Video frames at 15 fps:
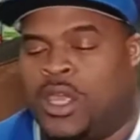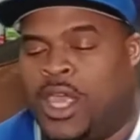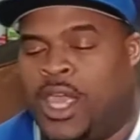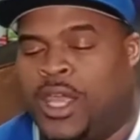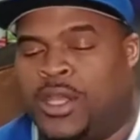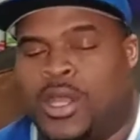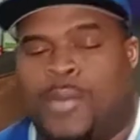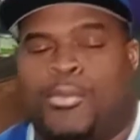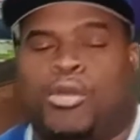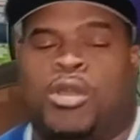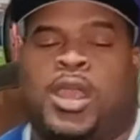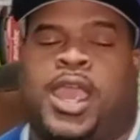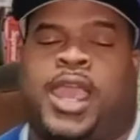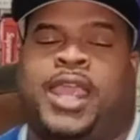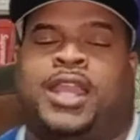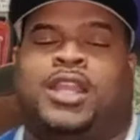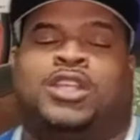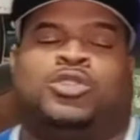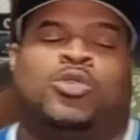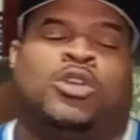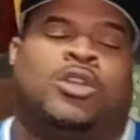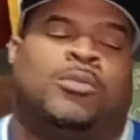And number 8 is
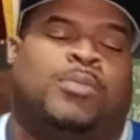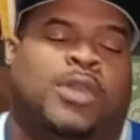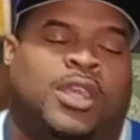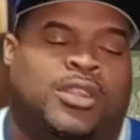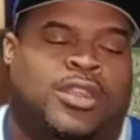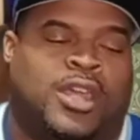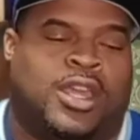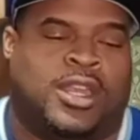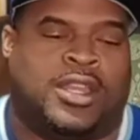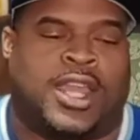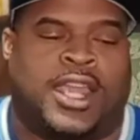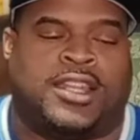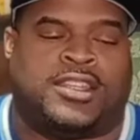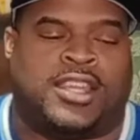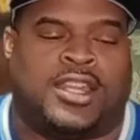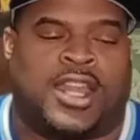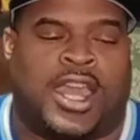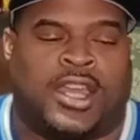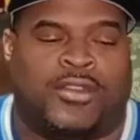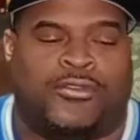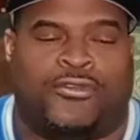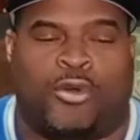going to be the
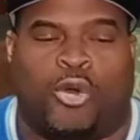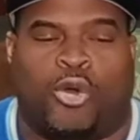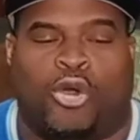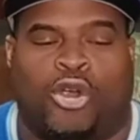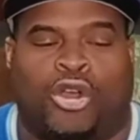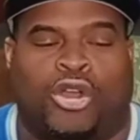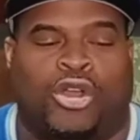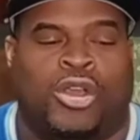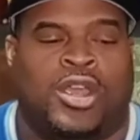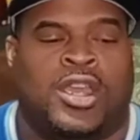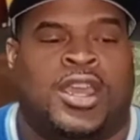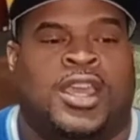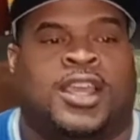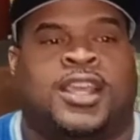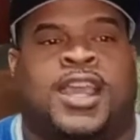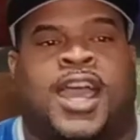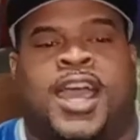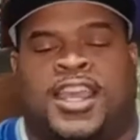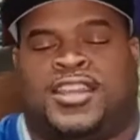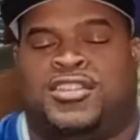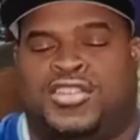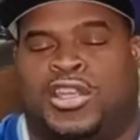1994
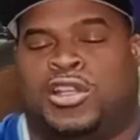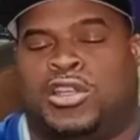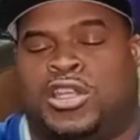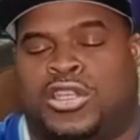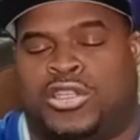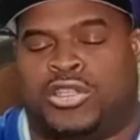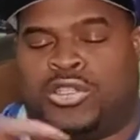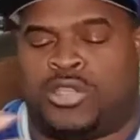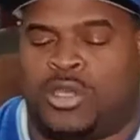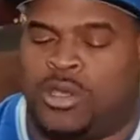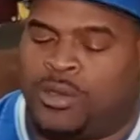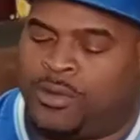Godzilla's